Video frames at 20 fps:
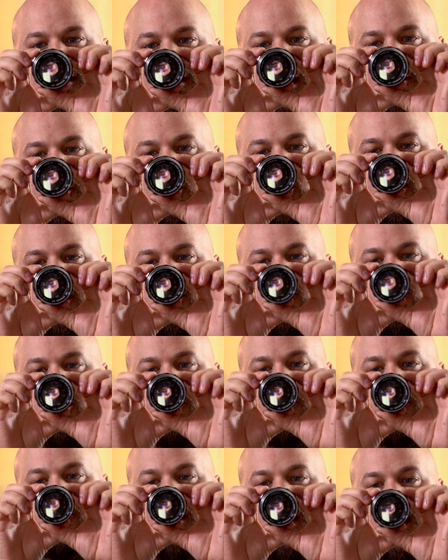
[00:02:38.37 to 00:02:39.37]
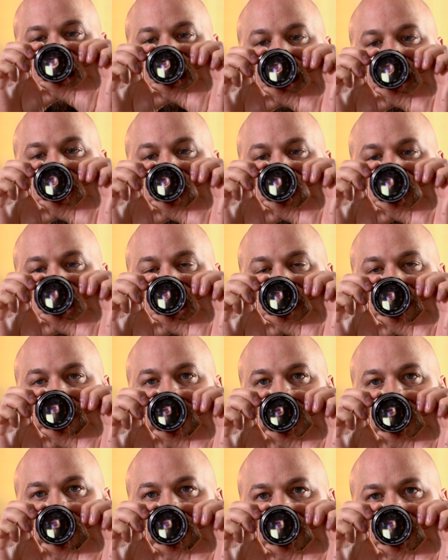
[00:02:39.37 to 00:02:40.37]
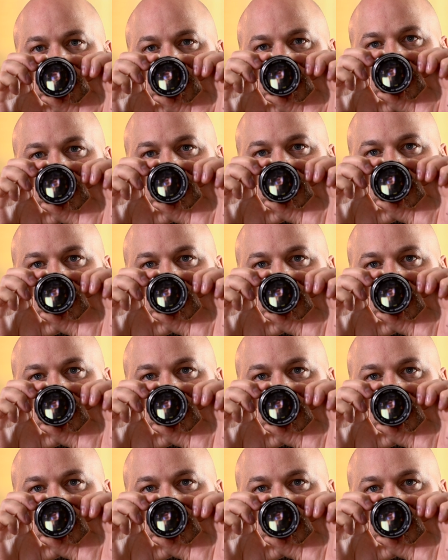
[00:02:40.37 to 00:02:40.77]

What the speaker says: I'm going to a higher f number,